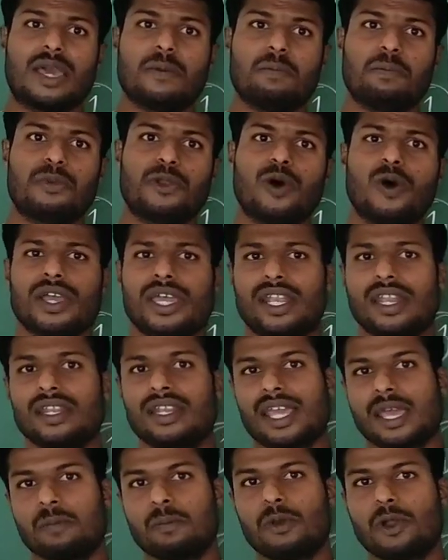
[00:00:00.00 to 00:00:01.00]
employer
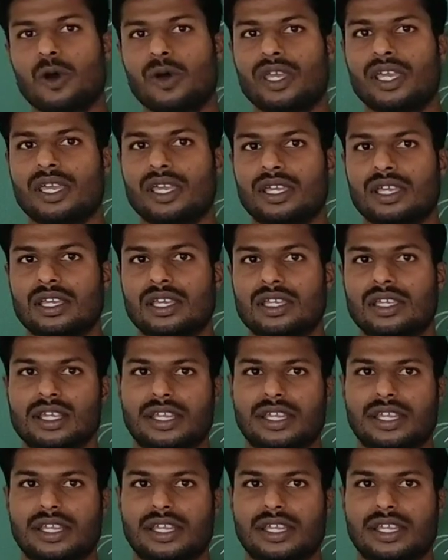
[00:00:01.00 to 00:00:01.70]
and employee.